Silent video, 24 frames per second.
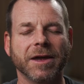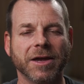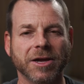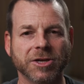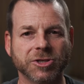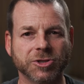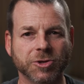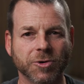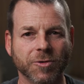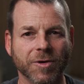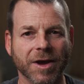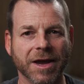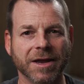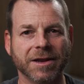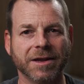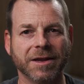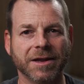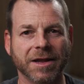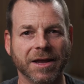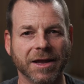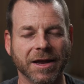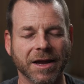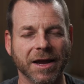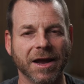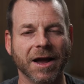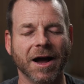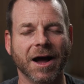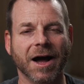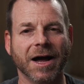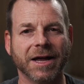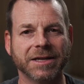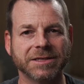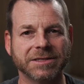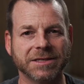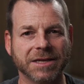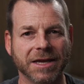is created in
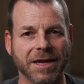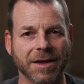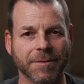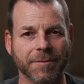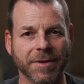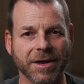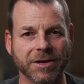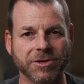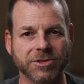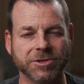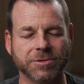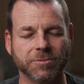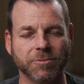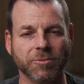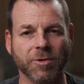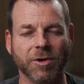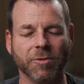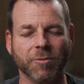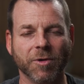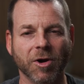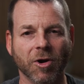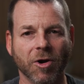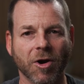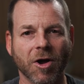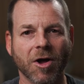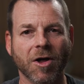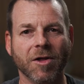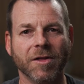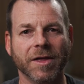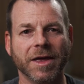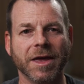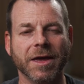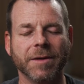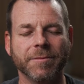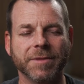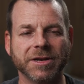God's image. We are
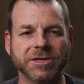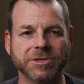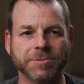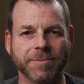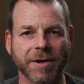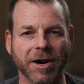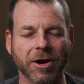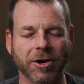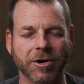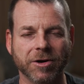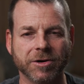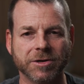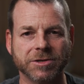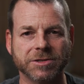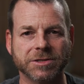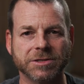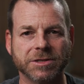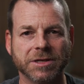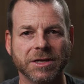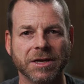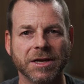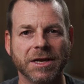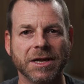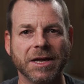all image bearers.